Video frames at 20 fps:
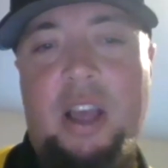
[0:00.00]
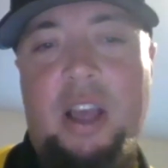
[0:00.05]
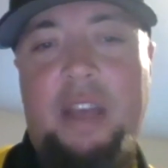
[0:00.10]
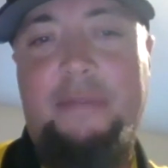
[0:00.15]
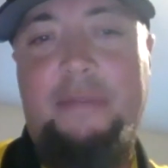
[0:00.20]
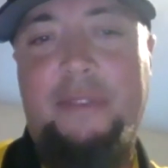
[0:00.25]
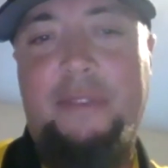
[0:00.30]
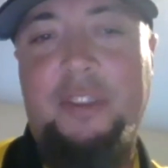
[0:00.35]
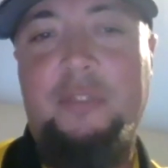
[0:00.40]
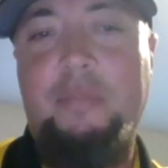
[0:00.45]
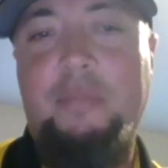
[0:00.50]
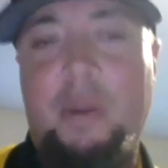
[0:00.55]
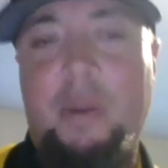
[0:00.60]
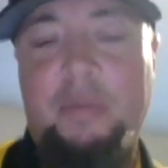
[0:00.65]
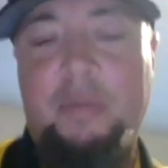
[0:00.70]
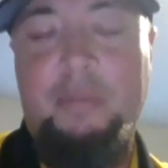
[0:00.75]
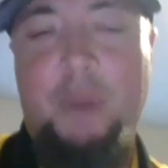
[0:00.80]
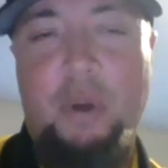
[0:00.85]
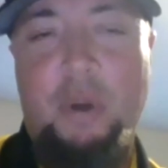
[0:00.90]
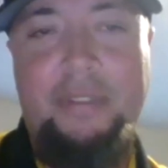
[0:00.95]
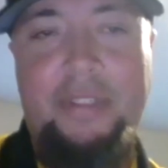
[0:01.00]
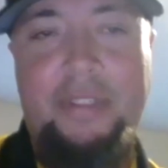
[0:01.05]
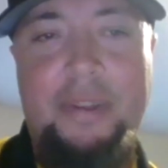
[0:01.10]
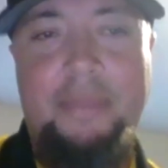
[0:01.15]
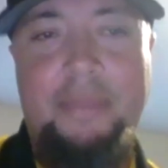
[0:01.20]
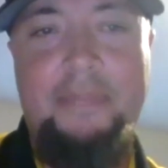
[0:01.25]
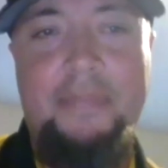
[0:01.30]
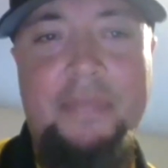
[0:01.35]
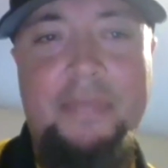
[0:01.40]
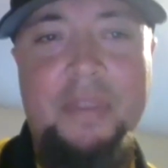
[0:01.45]
I fist bumped both of
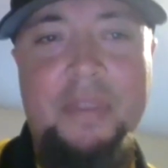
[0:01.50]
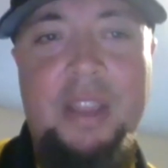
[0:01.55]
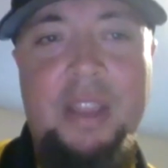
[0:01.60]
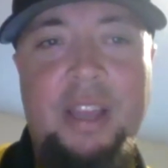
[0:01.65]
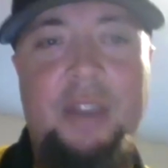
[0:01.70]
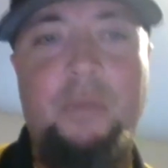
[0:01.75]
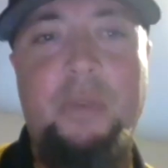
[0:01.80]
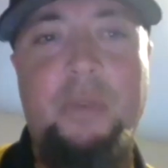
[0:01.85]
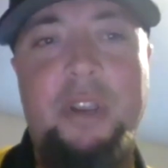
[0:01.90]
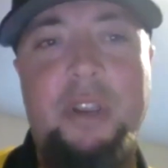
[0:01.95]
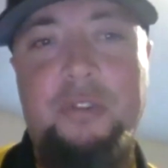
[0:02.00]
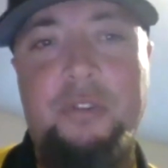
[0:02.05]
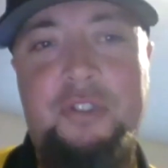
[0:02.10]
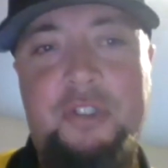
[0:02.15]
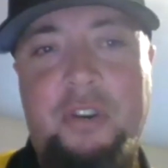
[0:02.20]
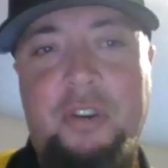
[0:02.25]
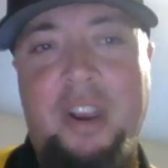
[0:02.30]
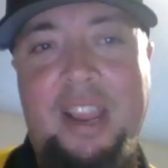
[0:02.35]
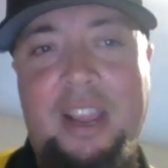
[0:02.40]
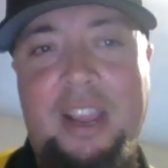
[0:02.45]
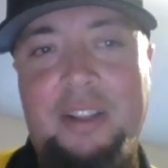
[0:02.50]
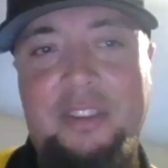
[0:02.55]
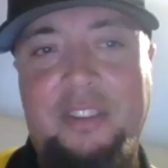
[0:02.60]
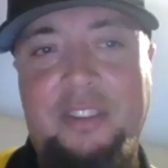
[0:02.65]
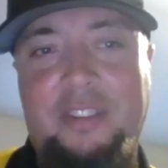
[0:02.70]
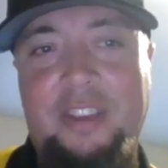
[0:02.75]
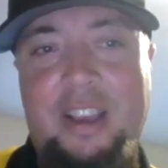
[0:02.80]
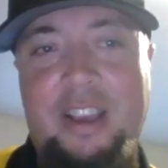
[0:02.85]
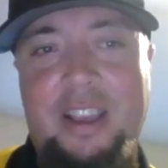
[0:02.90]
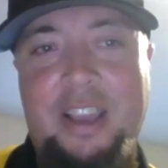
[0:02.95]
them, and then we go strike out
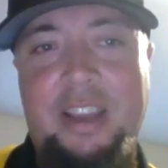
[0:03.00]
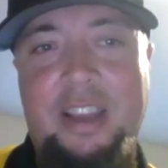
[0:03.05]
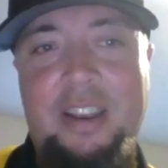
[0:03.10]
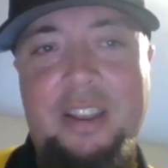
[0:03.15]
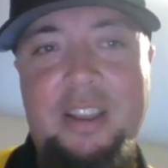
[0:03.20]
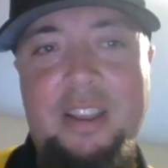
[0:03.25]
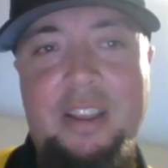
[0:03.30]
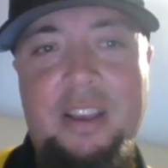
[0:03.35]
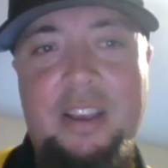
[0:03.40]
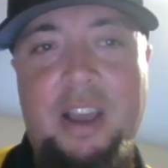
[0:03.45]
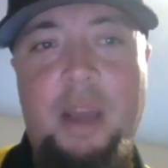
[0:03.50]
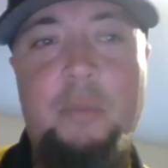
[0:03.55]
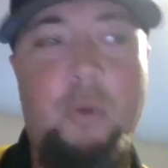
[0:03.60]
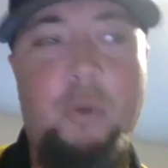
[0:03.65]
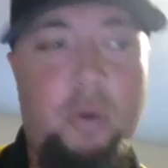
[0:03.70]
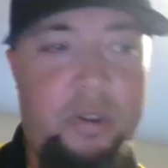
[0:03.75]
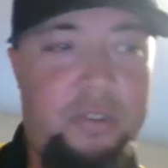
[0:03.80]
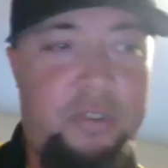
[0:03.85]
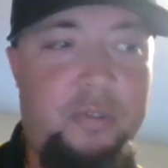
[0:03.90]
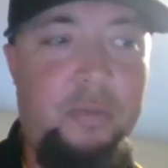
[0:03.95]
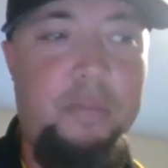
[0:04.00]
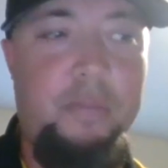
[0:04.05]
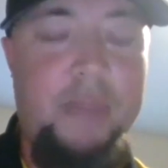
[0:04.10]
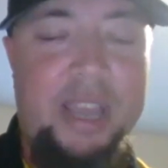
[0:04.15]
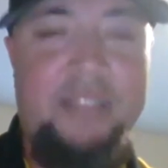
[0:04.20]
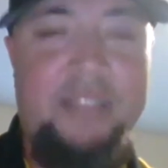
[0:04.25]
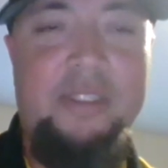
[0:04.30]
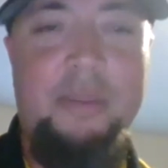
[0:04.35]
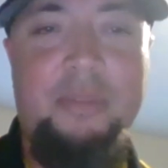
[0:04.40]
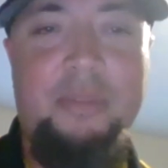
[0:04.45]
the side, I'm going to
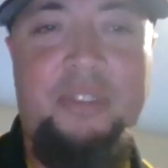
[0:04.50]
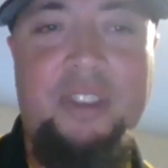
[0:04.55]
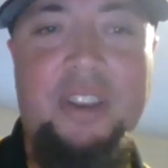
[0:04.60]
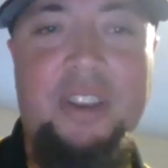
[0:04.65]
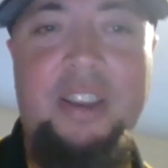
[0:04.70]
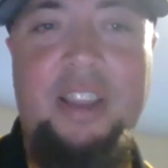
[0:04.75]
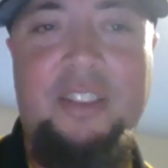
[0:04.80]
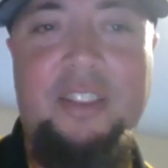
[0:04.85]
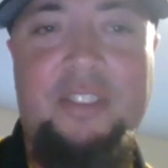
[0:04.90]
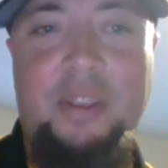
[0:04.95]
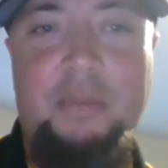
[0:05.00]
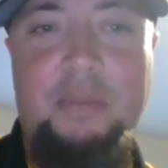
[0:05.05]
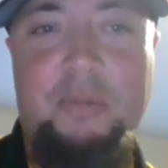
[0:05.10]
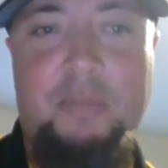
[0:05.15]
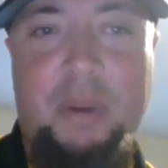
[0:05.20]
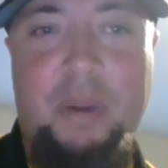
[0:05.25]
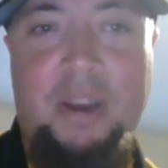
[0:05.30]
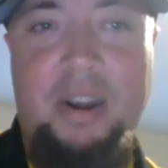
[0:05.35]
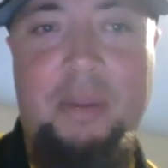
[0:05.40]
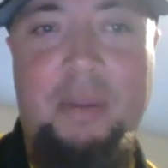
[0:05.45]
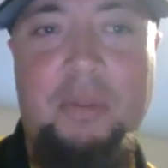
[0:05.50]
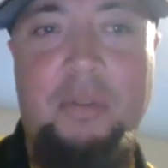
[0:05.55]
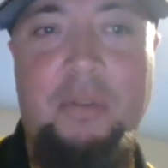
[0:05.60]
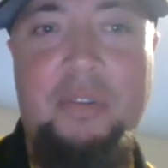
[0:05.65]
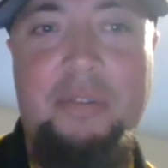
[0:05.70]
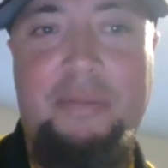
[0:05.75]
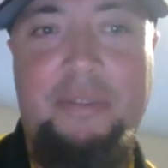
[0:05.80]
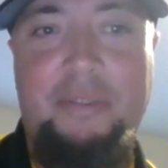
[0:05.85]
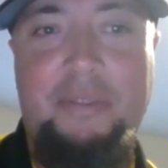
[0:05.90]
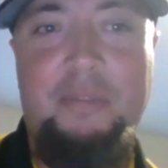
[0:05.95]
make them sit in that same spot. I'm
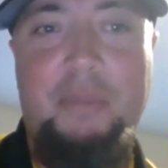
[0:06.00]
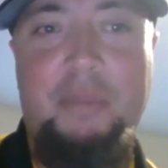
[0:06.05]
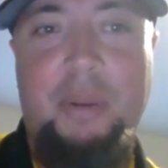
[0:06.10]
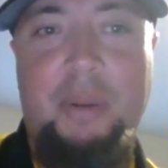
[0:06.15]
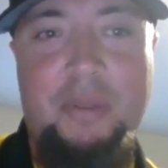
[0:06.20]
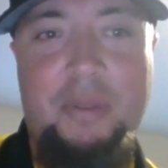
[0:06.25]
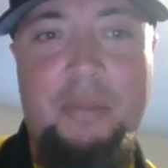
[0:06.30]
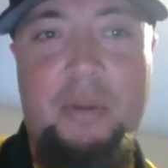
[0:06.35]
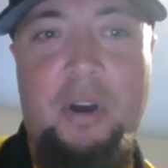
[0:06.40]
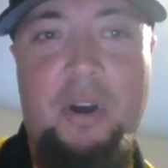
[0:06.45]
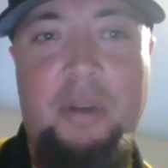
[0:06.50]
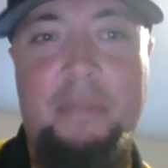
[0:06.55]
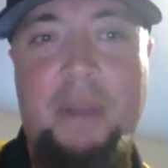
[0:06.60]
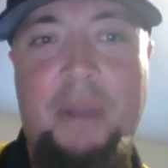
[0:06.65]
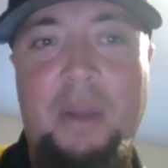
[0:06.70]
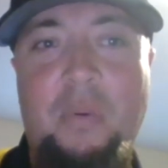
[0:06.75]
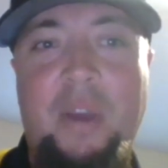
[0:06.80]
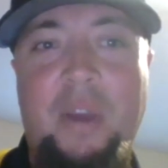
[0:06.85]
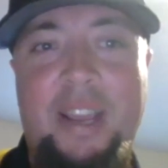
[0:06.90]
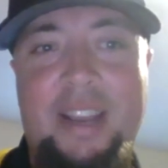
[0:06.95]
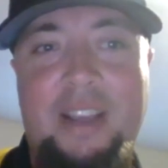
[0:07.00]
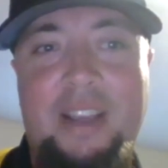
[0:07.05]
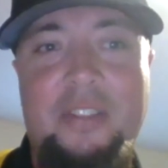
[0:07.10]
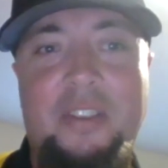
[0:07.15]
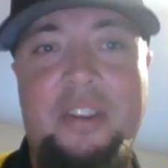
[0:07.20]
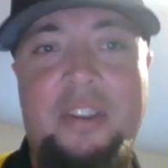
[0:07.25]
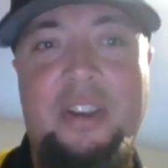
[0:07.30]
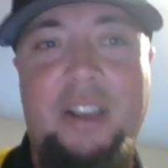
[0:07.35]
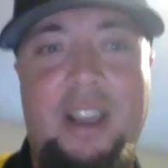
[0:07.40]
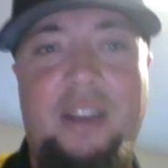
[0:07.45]
going to fist bump them on my way
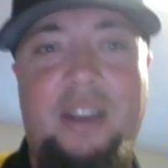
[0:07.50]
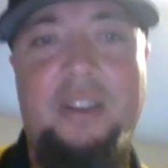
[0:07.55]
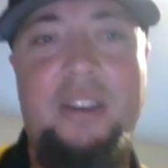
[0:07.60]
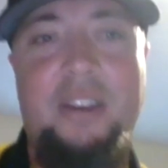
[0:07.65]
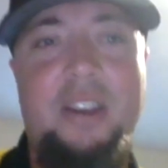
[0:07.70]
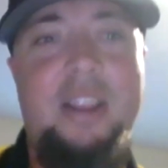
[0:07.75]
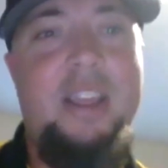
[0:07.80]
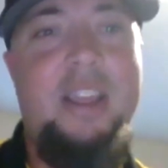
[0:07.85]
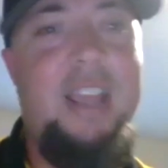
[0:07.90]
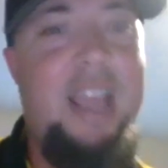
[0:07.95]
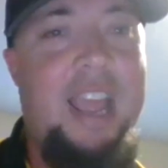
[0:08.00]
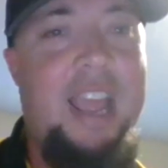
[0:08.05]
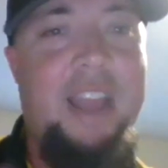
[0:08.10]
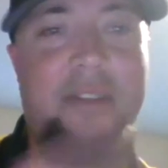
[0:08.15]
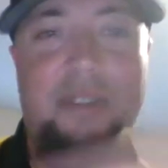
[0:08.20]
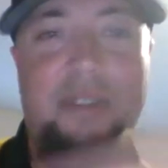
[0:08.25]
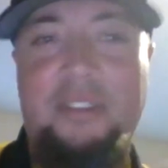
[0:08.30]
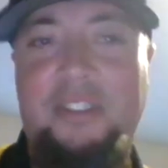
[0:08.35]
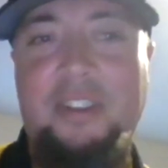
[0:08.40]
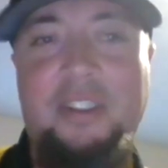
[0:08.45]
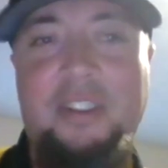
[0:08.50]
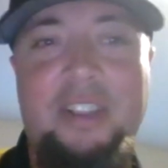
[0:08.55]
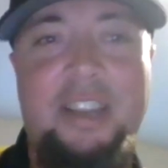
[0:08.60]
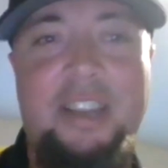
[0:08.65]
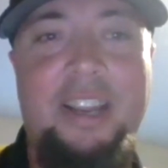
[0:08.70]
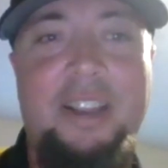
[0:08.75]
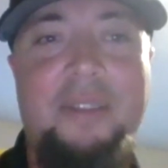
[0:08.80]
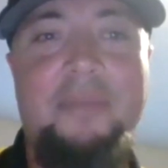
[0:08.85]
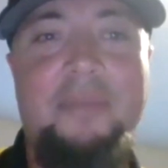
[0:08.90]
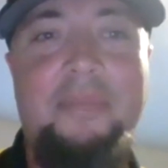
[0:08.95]
down the dugout every single
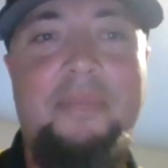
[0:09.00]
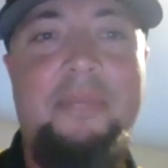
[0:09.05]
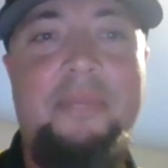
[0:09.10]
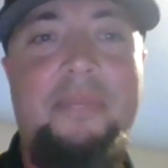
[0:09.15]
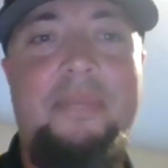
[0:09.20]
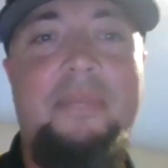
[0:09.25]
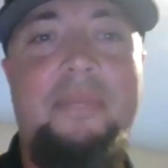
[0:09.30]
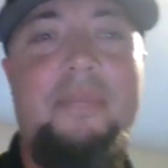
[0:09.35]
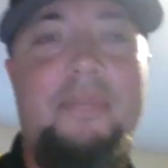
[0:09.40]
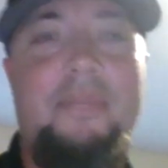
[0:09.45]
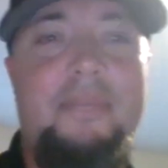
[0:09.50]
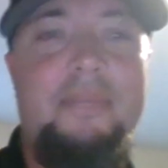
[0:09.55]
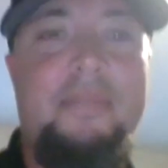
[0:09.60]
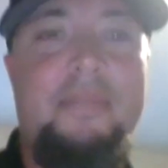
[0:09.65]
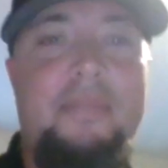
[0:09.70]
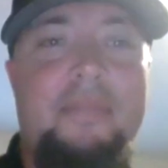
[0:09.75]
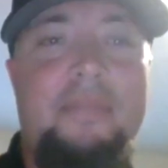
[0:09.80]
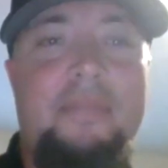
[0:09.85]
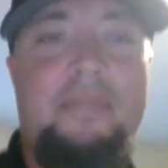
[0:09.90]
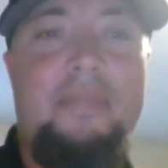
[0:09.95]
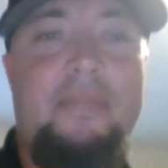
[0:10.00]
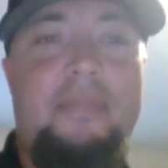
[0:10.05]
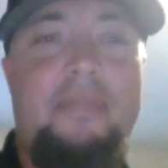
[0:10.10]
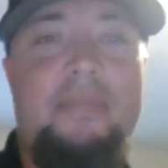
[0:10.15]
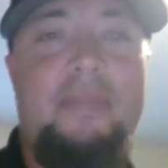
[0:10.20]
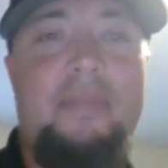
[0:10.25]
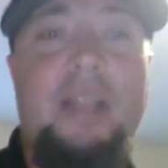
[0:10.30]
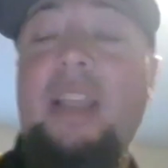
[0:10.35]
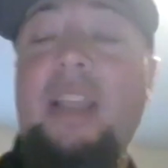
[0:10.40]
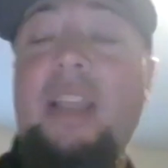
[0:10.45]
inning.
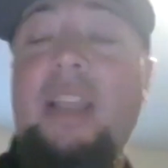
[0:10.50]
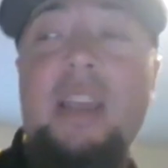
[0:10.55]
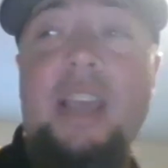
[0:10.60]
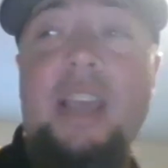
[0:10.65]
Like,